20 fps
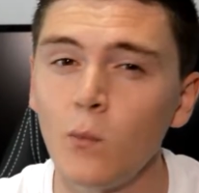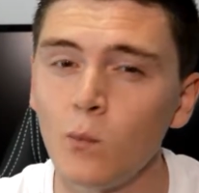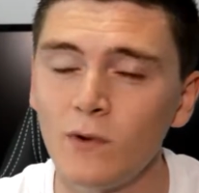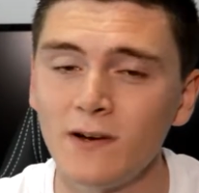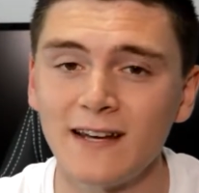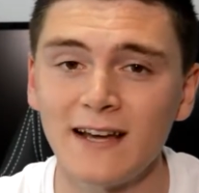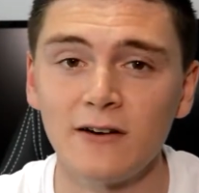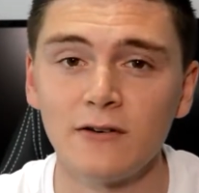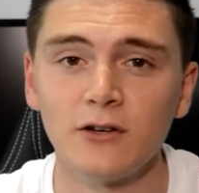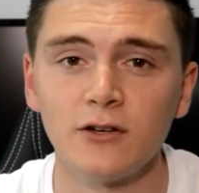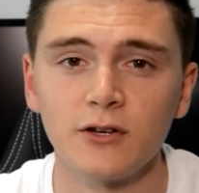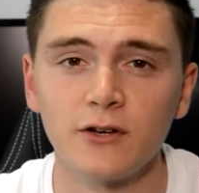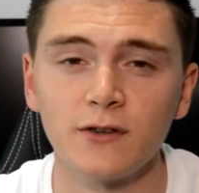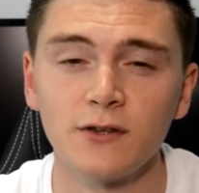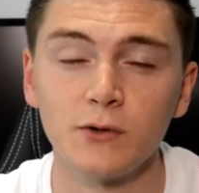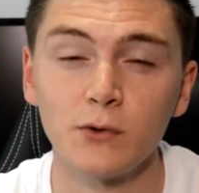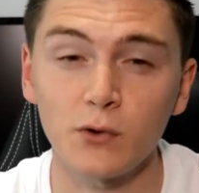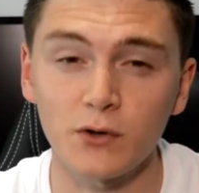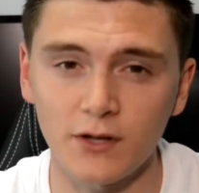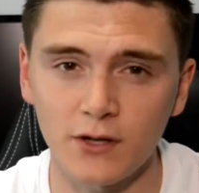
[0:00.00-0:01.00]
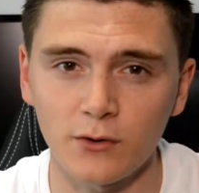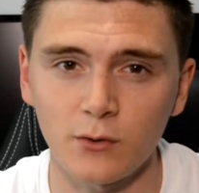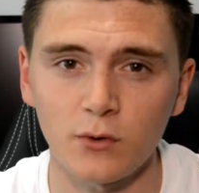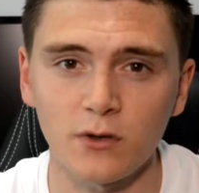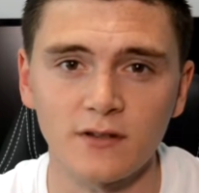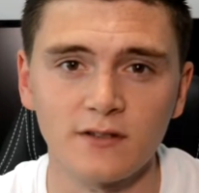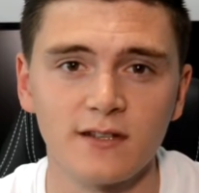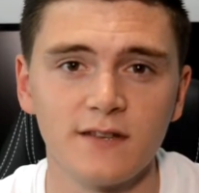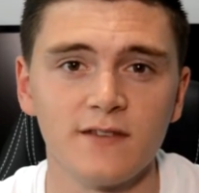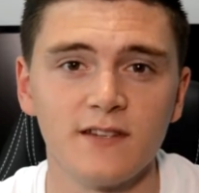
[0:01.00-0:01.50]
we'll now look at the audio
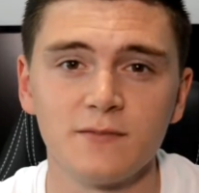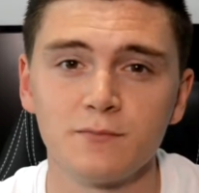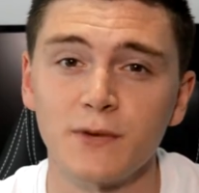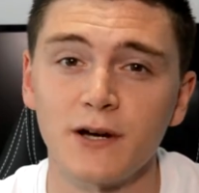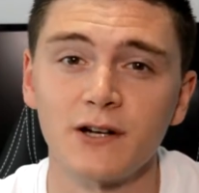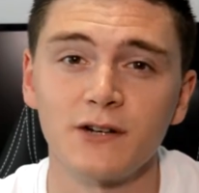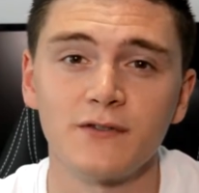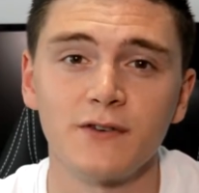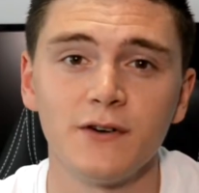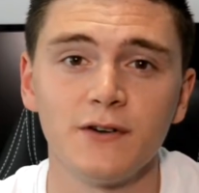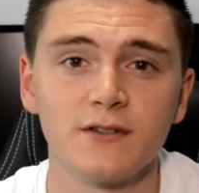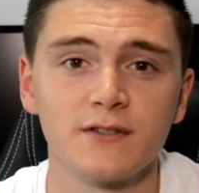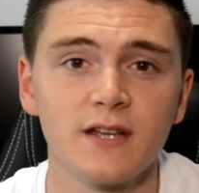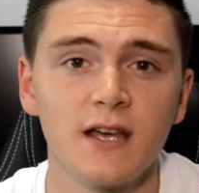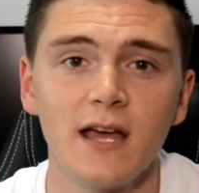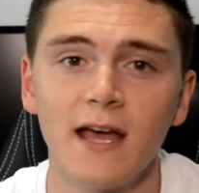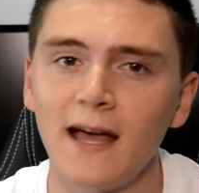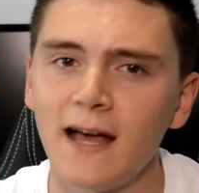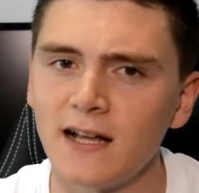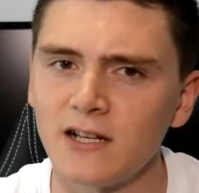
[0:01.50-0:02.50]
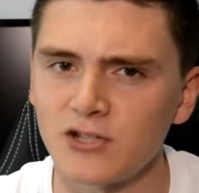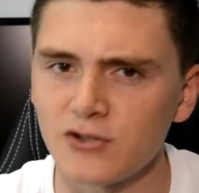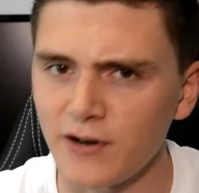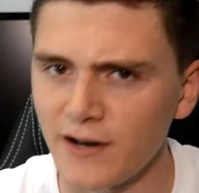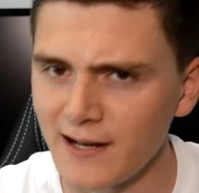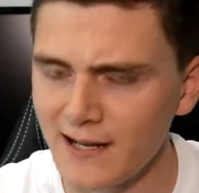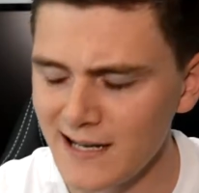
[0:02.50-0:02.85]
quality of these microphones and try